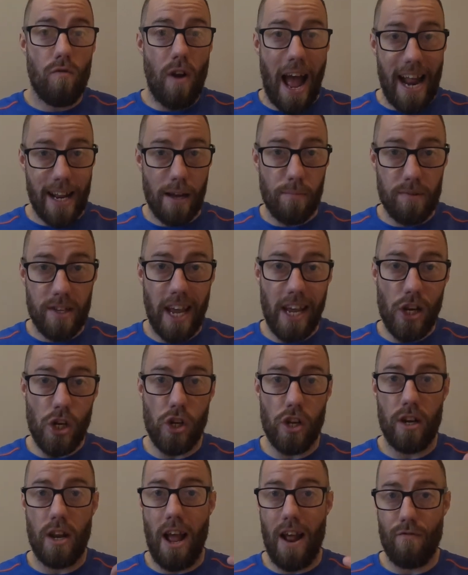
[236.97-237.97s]

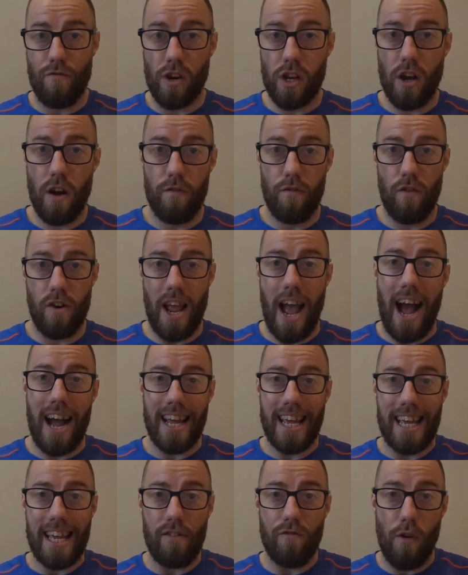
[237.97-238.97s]
adaptation and recovery,
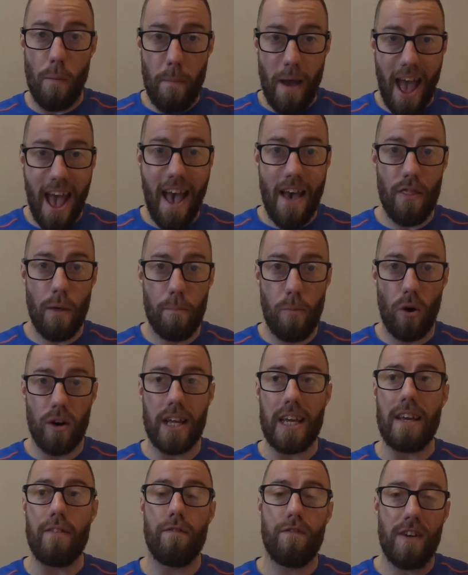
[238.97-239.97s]
i.e. repair the
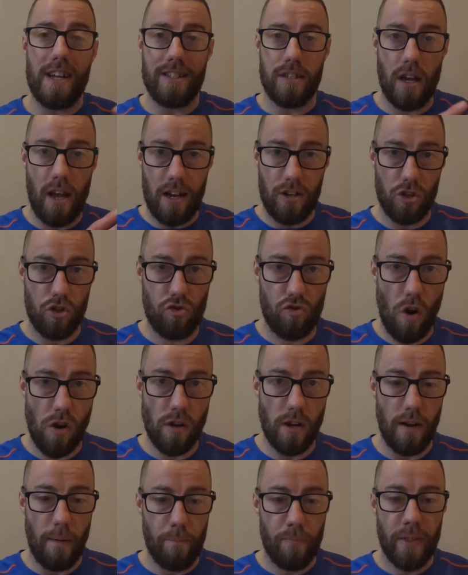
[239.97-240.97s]
body fitter and
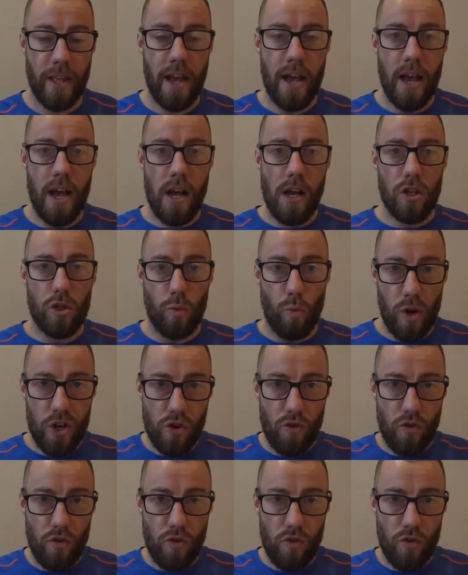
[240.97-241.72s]
stronger. So we're